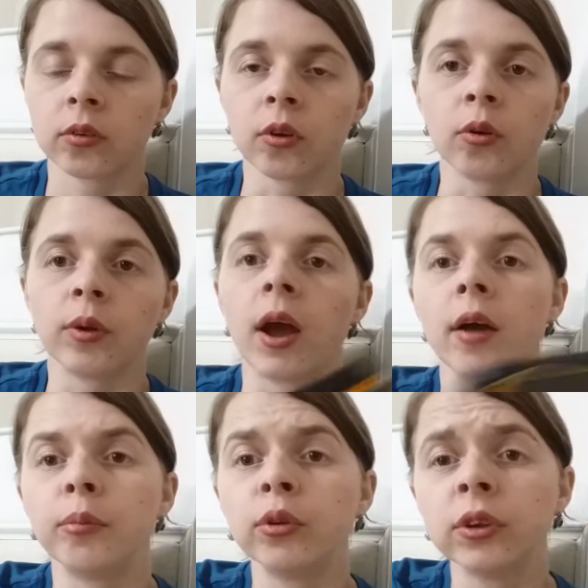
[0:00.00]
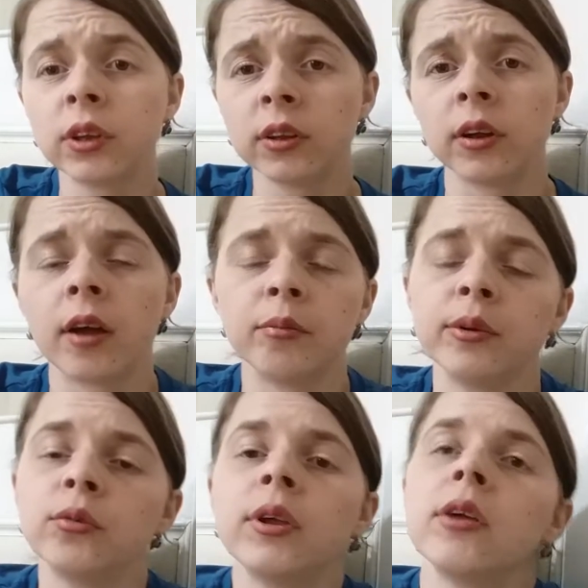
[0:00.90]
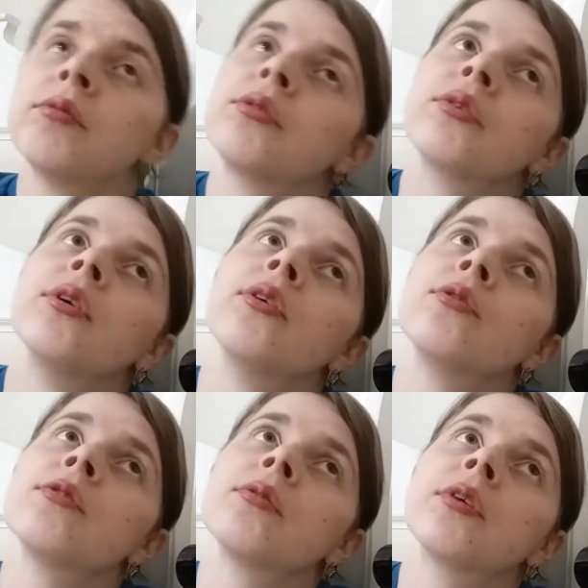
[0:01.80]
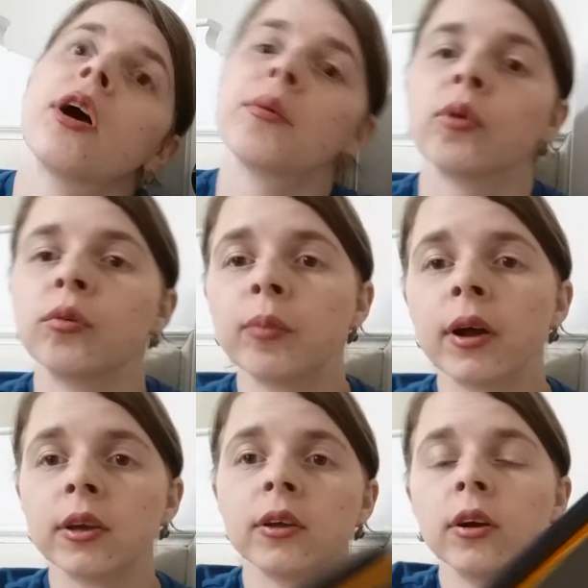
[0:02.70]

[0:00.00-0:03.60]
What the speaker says: So yeah, I bought the Kindle. I've been reading for the longest of time on my